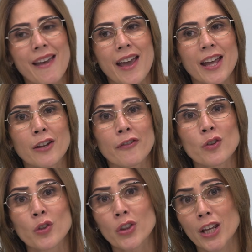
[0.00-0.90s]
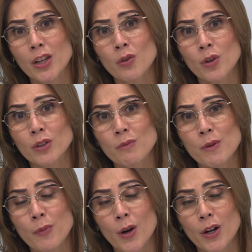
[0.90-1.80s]
And if you think you want to
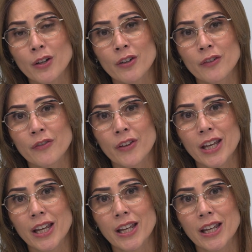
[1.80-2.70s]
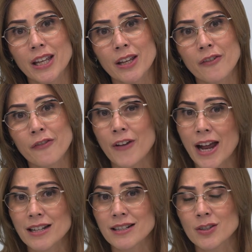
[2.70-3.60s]
be part of a
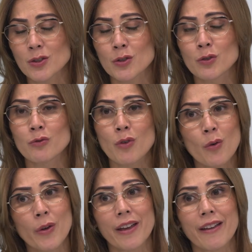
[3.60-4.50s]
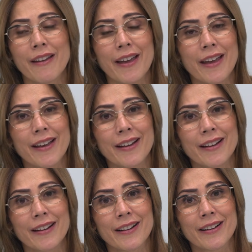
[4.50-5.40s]
fast-growing,
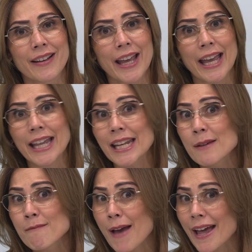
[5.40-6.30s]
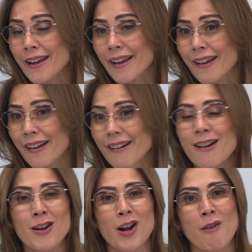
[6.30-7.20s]
enigmatic
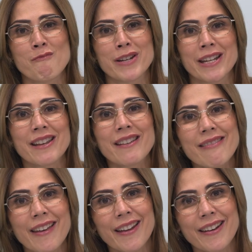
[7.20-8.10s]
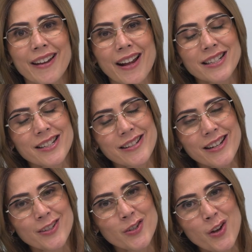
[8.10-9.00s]
company, then I
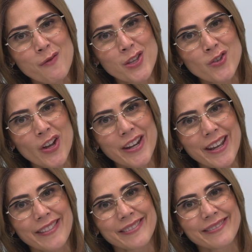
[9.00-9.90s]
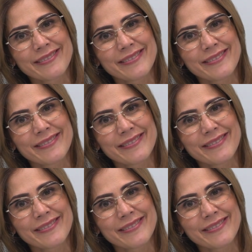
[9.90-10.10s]
suggest you come and join in.